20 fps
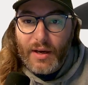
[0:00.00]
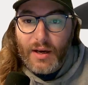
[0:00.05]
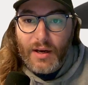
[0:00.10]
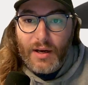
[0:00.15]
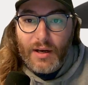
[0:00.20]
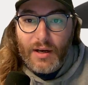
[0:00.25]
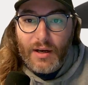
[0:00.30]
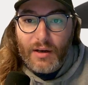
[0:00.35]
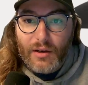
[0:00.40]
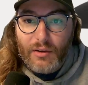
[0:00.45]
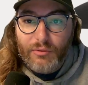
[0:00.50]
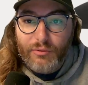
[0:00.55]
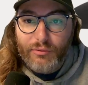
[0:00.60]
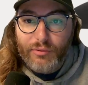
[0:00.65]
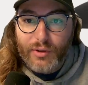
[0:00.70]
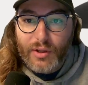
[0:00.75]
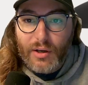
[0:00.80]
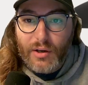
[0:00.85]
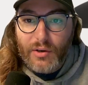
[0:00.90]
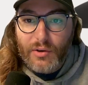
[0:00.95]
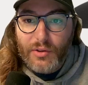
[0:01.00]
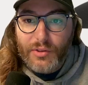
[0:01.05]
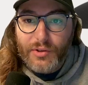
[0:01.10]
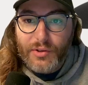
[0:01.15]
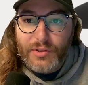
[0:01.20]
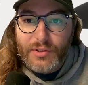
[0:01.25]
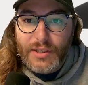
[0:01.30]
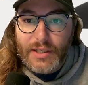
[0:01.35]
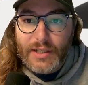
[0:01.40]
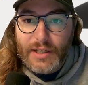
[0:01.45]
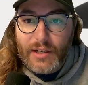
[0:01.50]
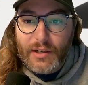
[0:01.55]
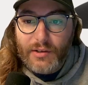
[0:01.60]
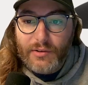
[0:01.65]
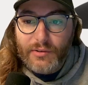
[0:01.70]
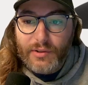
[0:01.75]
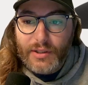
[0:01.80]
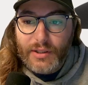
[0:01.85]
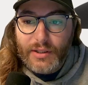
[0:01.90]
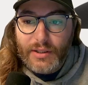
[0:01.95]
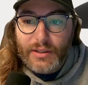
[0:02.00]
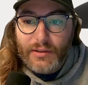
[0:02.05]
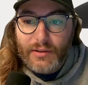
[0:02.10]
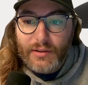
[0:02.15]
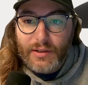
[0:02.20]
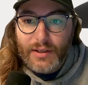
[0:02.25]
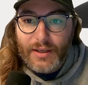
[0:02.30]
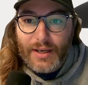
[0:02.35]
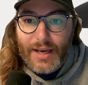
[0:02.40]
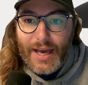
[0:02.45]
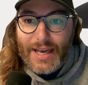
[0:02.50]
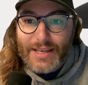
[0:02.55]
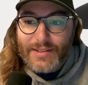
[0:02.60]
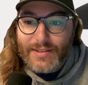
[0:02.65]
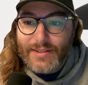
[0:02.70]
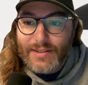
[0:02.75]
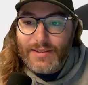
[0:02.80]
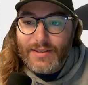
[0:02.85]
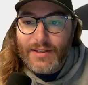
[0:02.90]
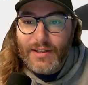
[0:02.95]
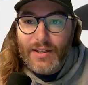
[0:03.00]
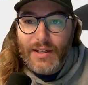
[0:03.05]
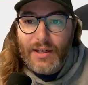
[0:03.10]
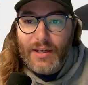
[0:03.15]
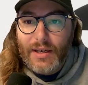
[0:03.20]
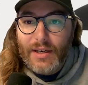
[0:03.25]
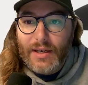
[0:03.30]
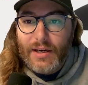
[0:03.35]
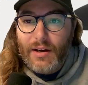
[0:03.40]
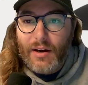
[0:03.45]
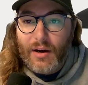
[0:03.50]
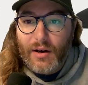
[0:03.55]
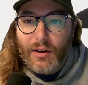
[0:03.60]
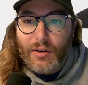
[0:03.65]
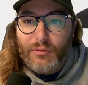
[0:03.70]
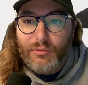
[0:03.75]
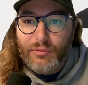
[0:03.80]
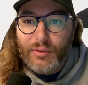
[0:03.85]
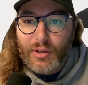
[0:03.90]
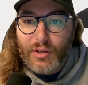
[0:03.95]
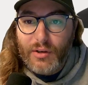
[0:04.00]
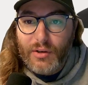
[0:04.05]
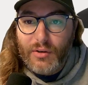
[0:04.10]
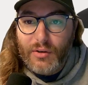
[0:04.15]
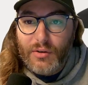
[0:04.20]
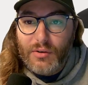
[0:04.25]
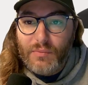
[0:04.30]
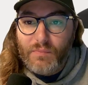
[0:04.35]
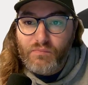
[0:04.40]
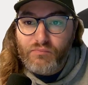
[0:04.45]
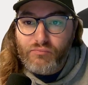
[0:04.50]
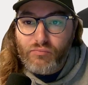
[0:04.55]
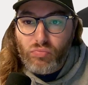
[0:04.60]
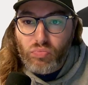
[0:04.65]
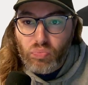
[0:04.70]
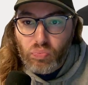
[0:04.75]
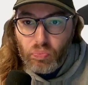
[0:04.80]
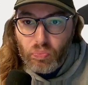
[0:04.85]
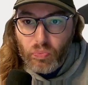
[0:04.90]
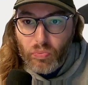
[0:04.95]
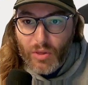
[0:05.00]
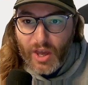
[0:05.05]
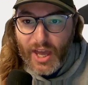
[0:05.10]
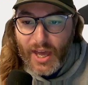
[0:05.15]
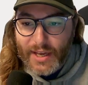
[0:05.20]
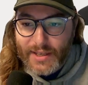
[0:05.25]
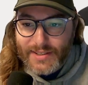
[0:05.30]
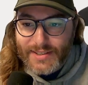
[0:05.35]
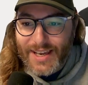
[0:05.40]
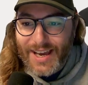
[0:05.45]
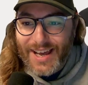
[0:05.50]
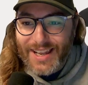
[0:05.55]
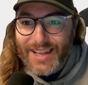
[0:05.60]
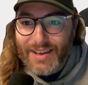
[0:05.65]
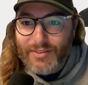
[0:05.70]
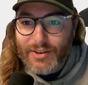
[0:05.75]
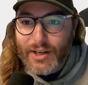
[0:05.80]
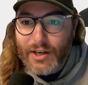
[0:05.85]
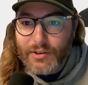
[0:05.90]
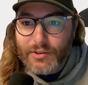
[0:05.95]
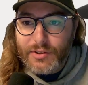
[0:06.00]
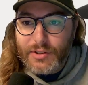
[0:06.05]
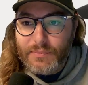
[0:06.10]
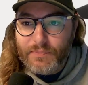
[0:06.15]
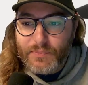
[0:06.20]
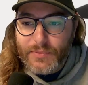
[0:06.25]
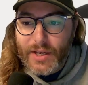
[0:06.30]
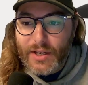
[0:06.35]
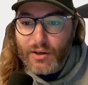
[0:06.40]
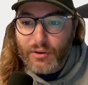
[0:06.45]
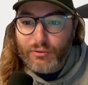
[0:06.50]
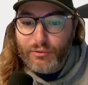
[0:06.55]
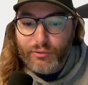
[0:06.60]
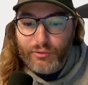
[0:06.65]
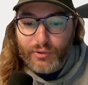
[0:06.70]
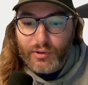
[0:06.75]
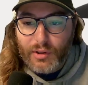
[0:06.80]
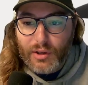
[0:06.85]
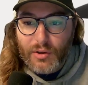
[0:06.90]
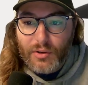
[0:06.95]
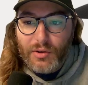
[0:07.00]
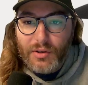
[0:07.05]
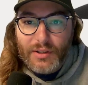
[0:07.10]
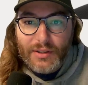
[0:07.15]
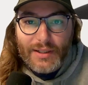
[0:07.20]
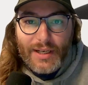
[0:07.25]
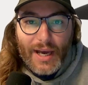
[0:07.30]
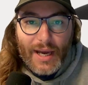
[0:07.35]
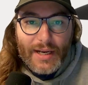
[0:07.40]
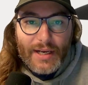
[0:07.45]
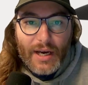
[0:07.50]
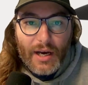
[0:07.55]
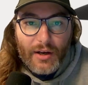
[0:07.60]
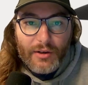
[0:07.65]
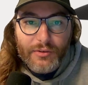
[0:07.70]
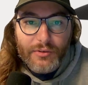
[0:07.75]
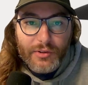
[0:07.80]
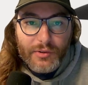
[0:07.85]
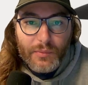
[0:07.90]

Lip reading: our Flow 1300S, our Flow S1100, and our Flow 900